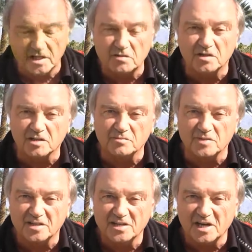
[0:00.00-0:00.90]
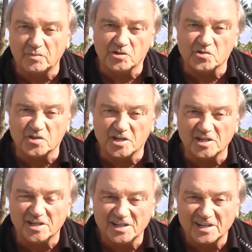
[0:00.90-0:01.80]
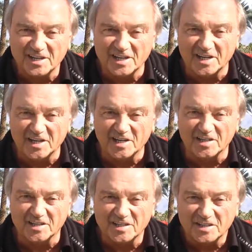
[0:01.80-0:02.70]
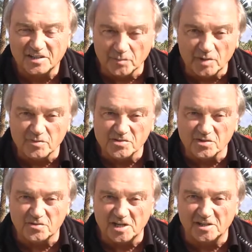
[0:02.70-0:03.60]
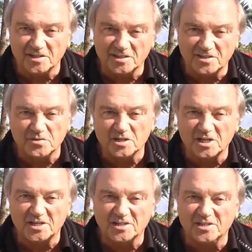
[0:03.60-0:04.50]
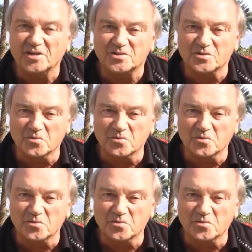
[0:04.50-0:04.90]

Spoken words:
there, and I'm happy to say the members have taken to it like a duck to